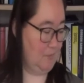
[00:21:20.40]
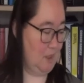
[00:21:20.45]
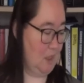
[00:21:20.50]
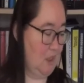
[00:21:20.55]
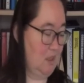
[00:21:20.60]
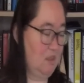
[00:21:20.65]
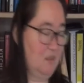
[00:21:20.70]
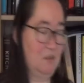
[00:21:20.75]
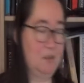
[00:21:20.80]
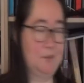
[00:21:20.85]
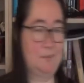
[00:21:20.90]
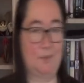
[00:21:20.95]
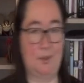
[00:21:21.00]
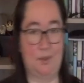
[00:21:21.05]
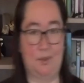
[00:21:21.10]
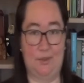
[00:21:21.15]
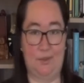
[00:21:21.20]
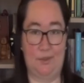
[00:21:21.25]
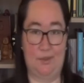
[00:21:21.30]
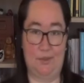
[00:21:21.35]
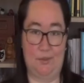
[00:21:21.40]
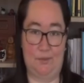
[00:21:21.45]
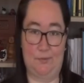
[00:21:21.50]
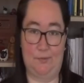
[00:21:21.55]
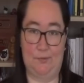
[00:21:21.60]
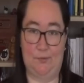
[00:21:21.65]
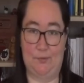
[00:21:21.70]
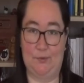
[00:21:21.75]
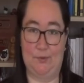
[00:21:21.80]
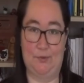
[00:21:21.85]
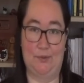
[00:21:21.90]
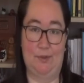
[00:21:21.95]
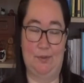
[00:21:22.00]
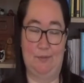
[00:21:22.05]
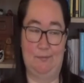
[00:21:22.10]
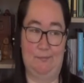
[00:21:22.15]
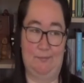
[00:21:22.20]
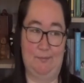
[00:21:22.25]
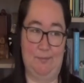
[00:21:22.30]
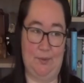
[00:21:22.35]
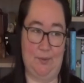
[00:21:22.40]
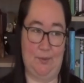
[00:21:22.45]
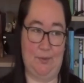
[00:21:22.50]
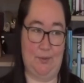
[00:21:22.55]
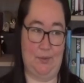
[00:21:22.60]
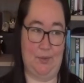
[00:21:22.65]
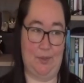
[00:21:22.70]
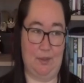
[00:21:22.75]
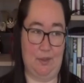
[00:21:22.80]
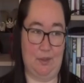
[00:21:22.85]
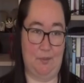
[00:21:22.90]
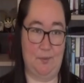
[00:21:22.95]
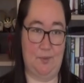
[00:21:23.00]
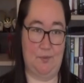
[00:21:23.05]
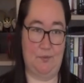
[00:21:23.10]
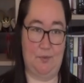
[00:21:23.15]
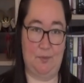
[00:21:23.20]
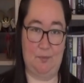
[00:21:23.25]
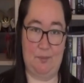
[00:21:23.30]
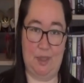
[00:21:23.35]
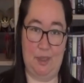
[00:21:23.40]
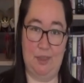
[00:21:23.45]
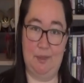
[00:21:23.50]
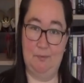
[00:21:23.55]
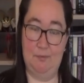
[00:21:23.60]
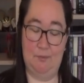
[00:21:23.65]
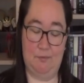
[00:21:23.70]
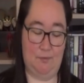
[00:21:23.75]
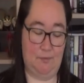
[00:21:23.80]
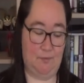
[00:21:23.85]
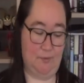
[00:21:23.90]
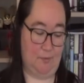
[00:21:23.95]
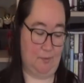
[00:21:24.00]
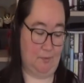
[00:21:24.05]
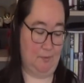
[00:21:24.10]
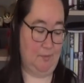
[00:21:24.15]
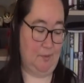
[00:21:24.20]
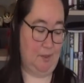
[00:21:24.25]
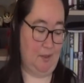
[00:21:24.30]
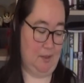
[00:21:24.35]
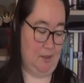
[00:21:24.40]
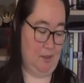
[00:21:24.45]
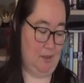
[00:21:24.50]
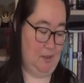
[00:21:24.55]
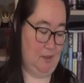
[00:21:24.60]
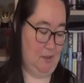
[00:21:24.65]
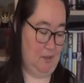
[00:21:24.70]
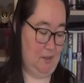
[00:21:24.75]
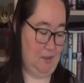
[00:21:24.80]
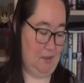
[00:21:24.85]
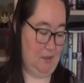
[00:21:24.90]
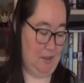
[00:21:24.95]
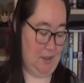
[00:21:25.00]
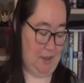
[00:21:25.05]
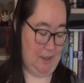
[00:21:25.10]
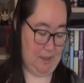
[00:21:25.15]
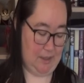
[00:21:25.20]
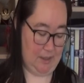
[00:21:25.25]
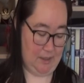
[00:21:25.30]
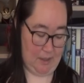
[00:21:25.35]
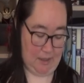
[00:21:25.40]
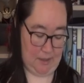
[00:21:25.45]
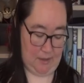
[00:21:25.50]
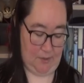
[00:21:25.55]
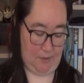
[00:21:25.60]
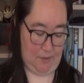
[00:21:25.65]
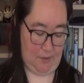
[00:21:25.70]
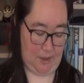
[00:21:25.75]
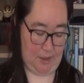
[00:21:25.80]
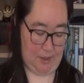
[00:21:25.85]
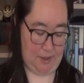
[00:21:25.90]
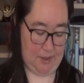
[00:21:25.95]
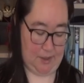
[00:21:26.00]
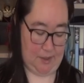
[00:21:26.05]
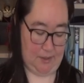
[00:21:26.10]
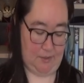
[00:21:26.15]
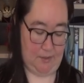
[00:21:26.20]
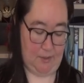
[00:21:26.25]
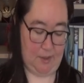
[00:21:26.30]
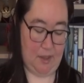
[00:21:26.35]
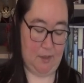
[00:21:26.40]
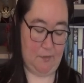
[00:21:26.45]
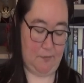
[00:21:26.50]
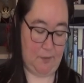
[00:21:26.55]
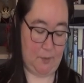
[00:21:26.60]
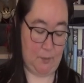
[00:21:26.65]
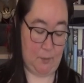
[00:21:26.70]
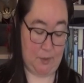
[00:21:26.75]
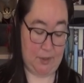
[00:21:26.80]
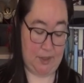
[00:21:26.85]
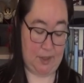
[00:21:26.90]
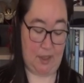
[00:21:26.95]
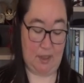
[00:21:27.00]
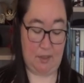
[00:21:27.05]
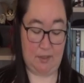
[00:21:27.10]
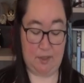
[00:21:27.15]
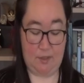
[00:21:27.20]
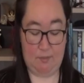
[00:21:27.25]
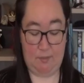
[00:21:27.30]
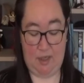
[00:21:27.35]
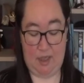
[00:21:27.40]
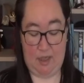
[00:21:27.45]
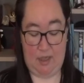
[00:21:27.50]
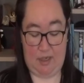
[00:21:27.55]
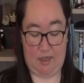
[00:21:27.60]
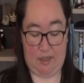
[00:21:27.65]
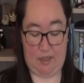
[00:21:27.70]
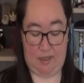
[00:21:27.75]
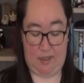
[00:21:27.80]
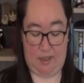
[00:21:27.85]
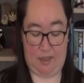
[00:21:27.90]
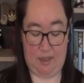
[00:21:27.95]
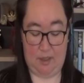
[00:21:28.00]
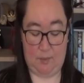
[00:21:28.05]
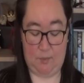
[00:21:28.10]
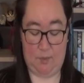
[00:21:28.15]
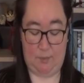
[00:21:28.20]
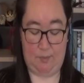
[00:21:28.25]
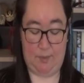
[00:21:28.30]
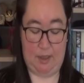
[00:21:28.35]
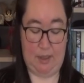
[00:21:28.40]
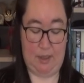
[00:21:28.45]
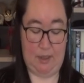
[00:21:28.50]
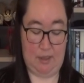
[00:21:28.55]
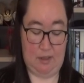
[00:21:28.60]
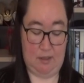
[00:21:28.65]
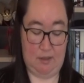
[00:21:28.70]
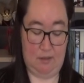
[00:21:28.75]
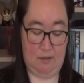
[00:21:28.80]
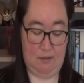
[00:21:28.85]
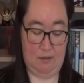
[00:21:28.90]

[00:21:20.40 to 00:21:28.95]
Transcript: a lot but not enough for another garment for me, at least I don't think so. If it was going to be anything, it would be